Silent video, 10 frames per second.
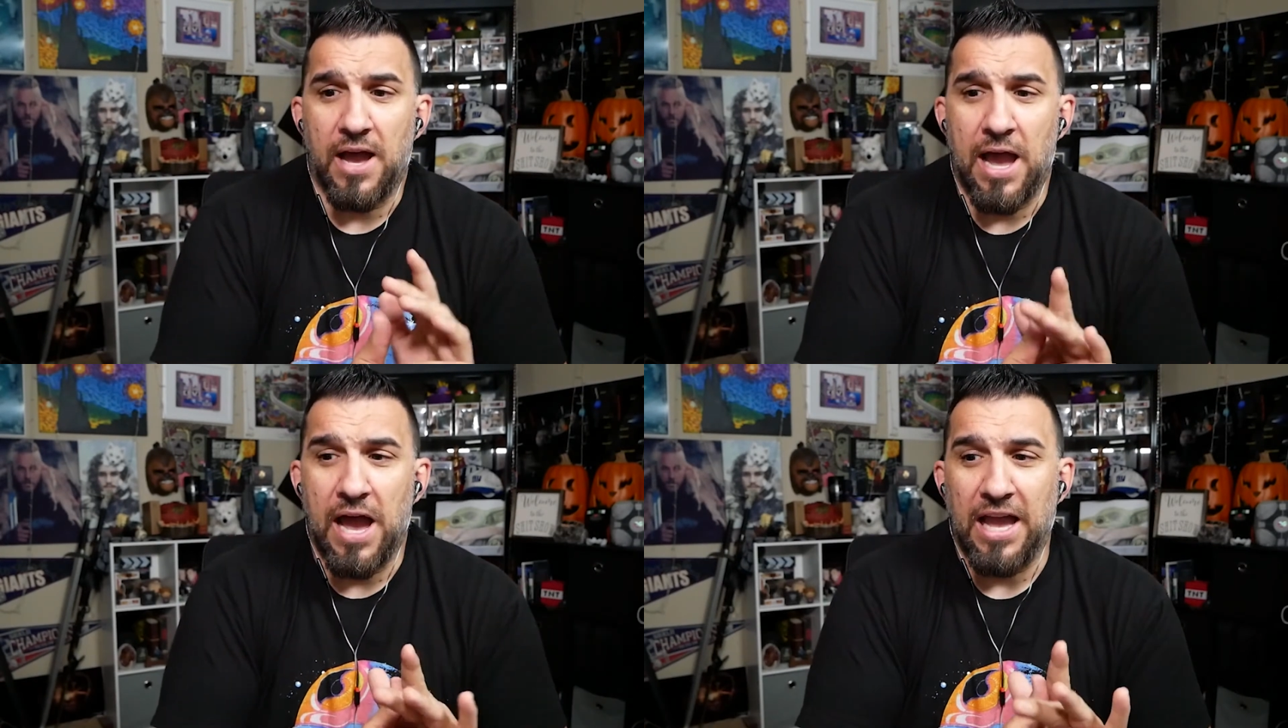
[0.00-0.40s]

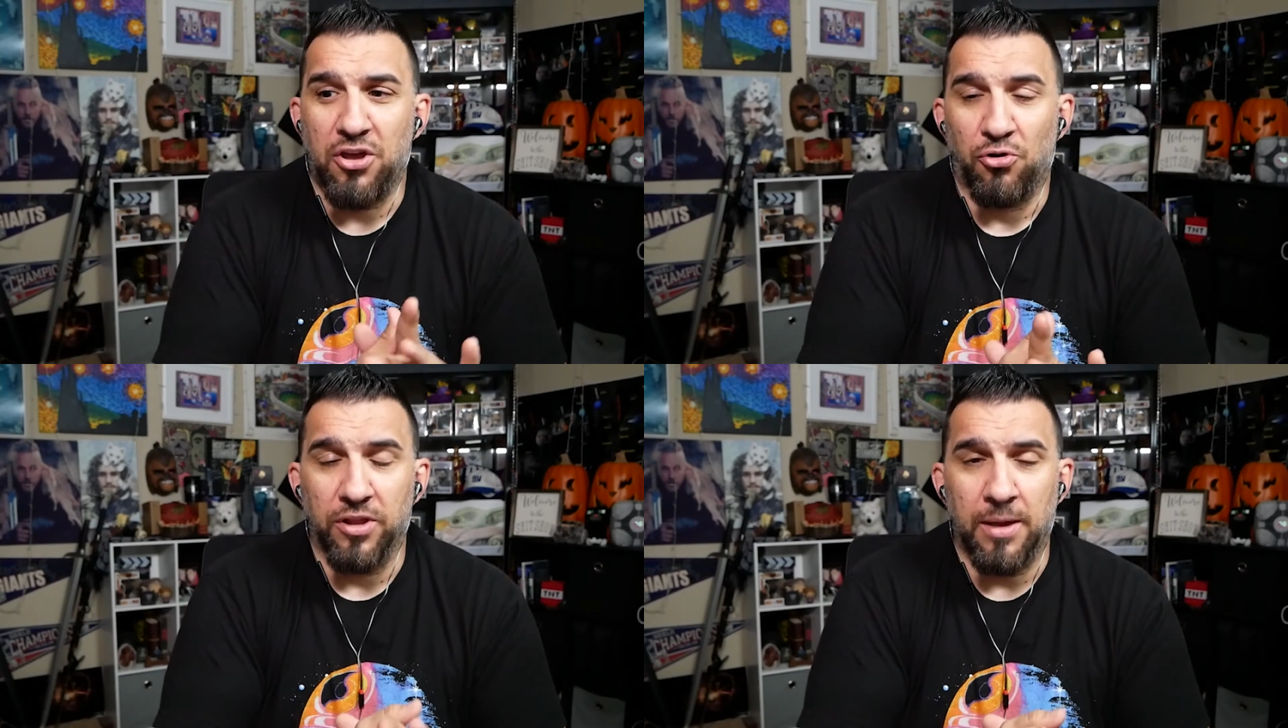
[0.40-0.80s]
I
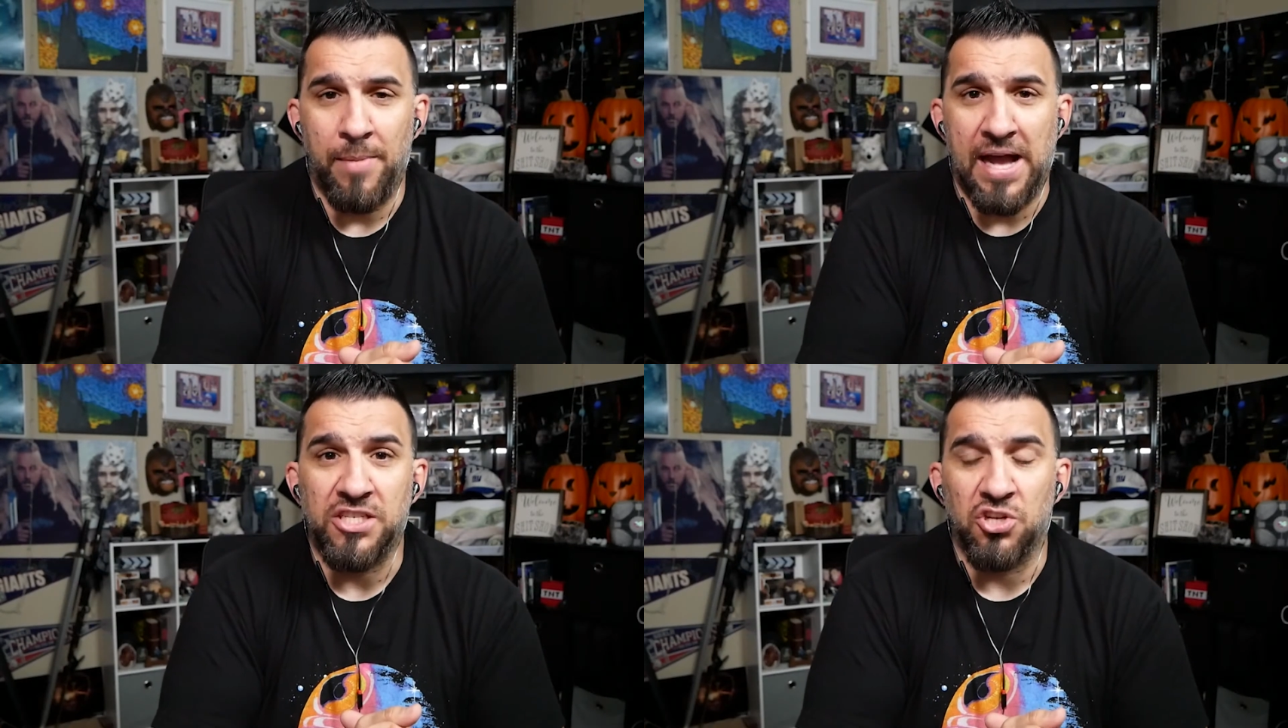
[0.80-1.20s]
can only
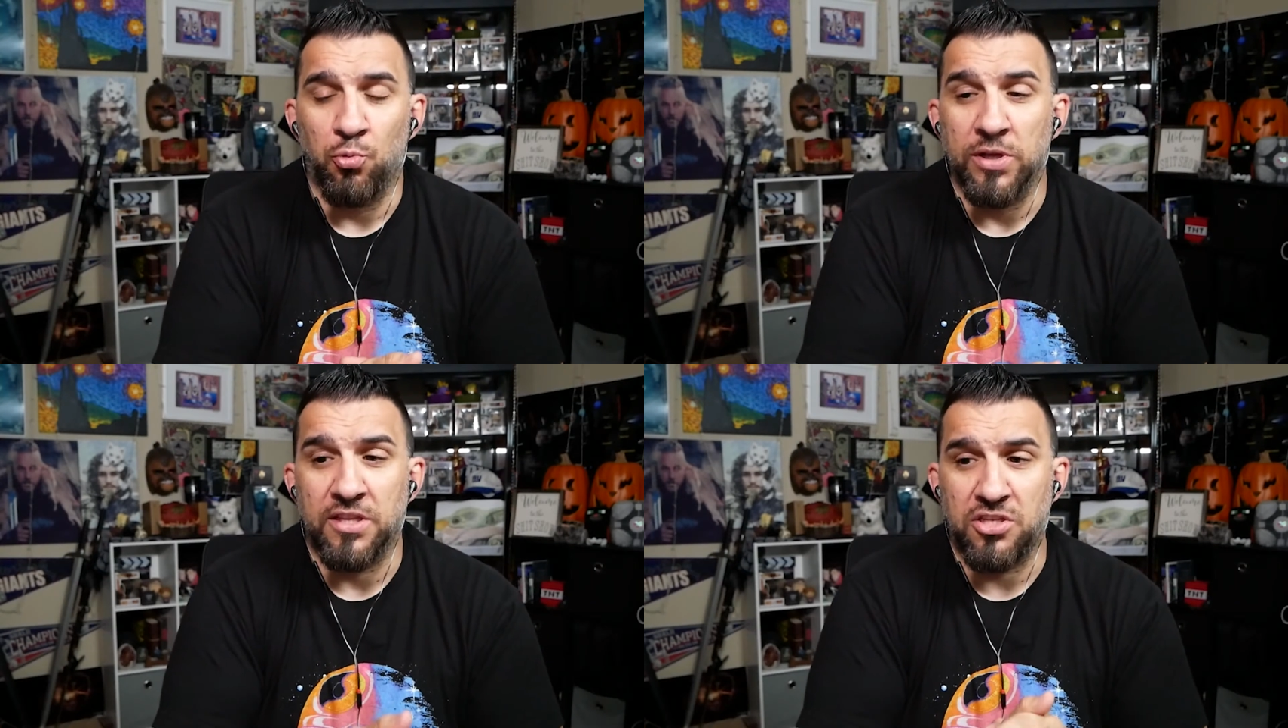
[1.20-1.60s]
imagine
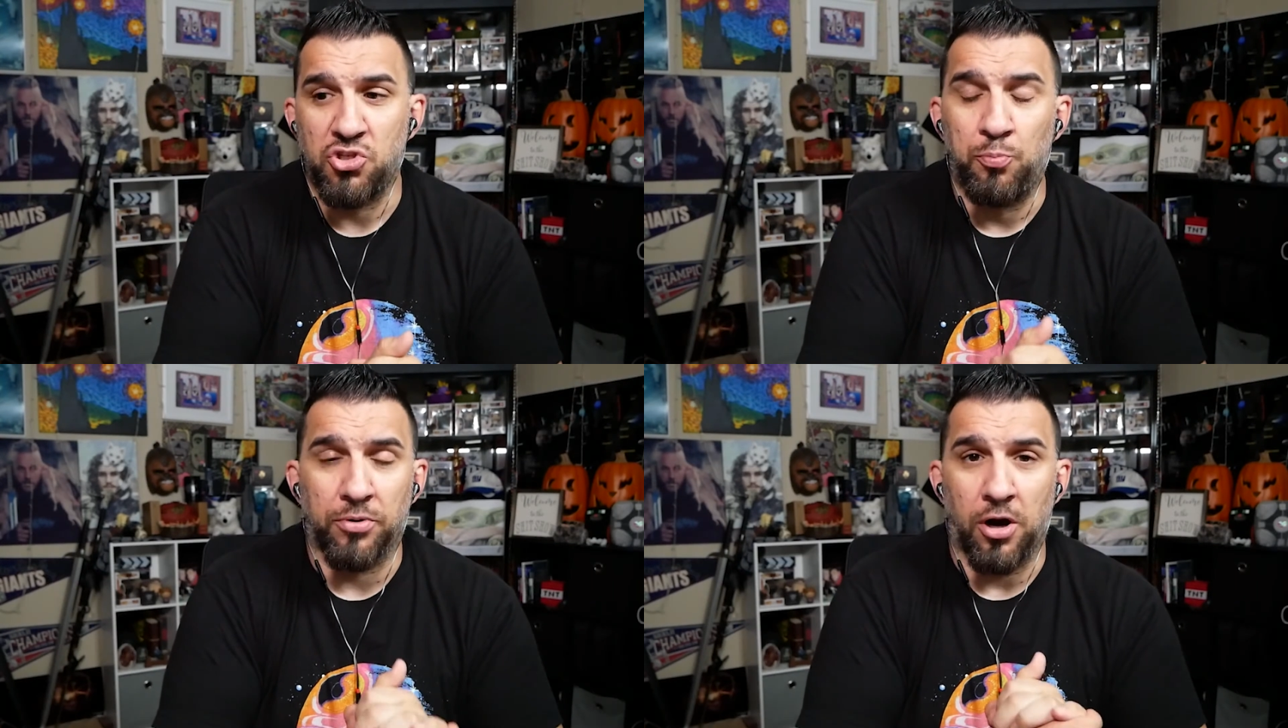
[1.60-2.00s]
what the
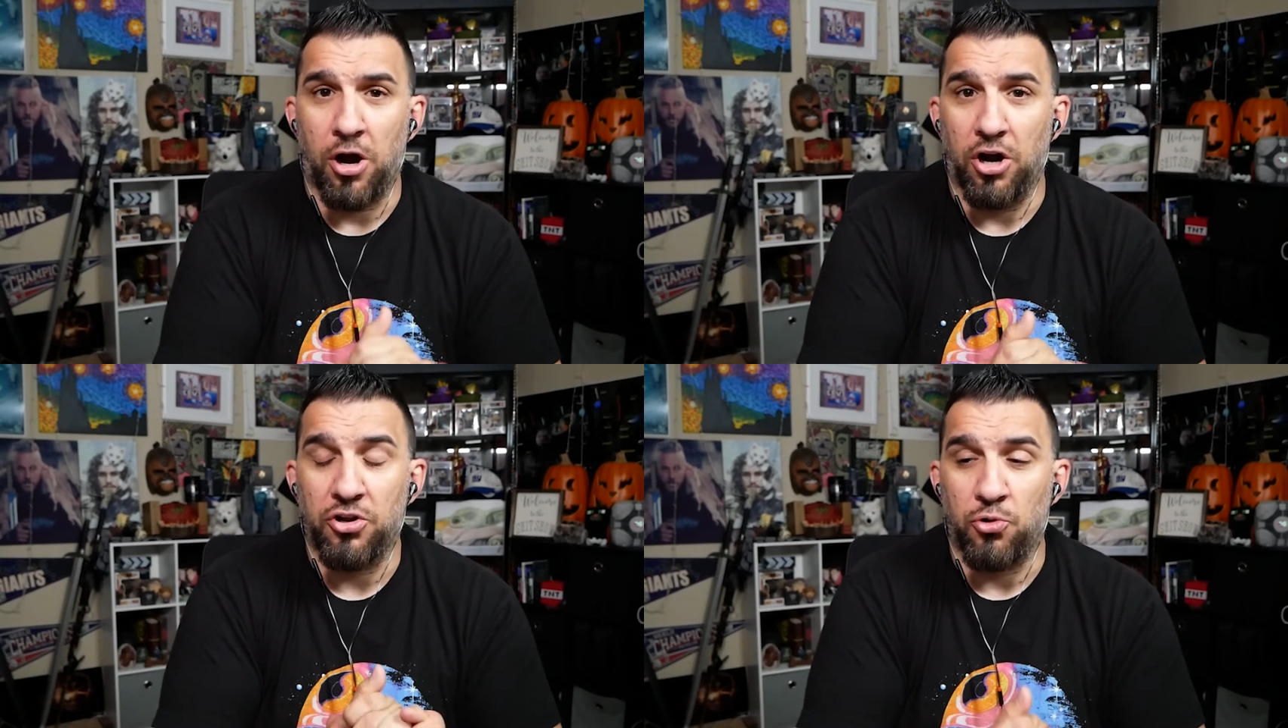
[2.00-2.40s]
super
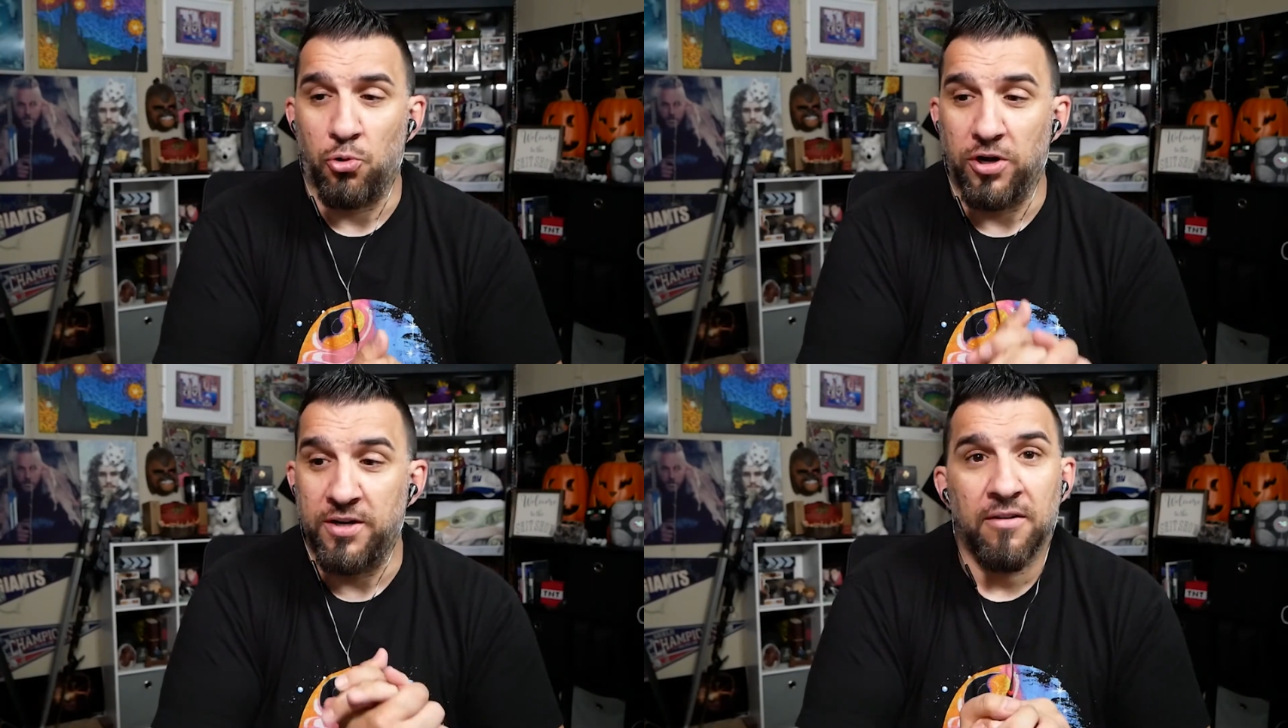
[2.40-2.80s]

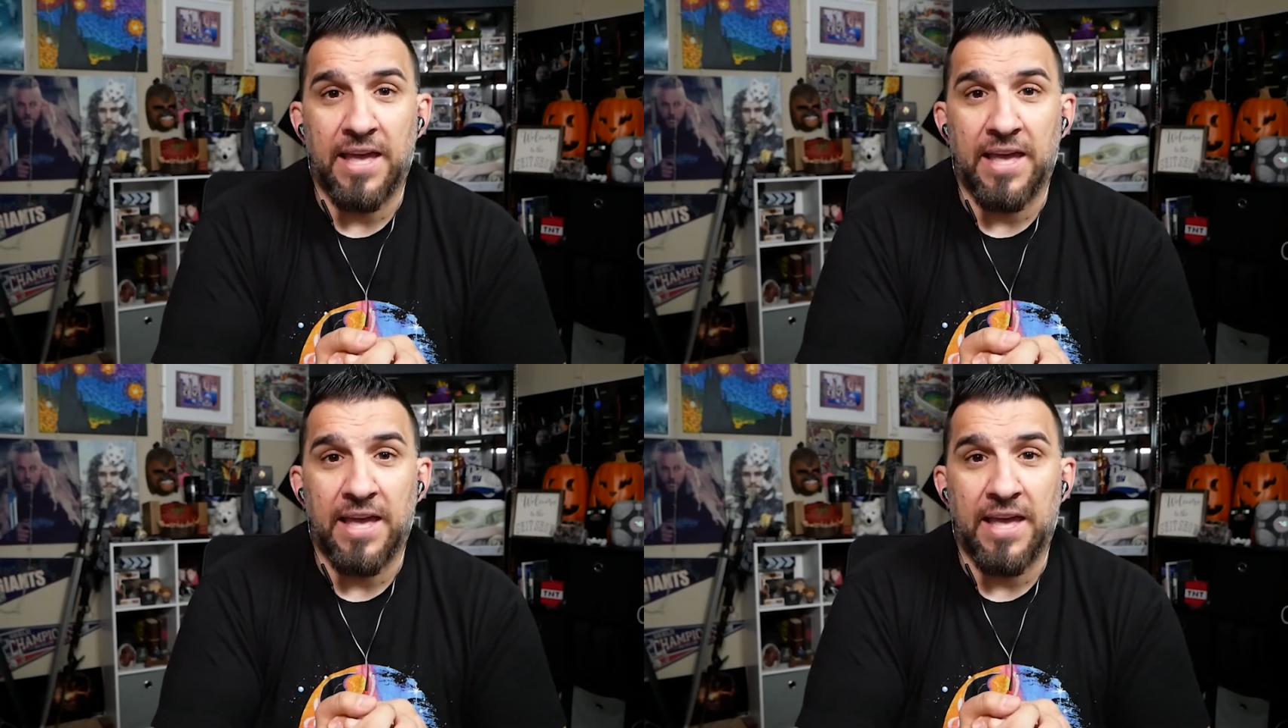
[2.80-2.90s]
hardcore